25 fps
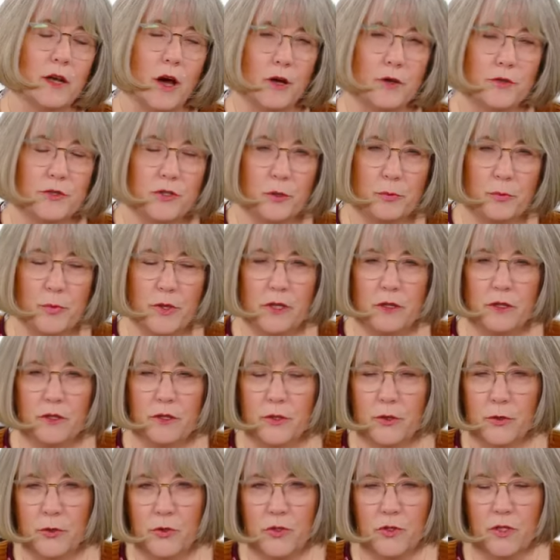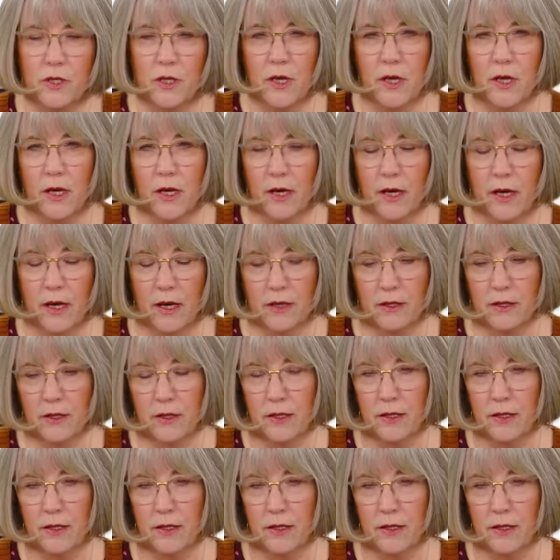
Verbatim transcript: also be used at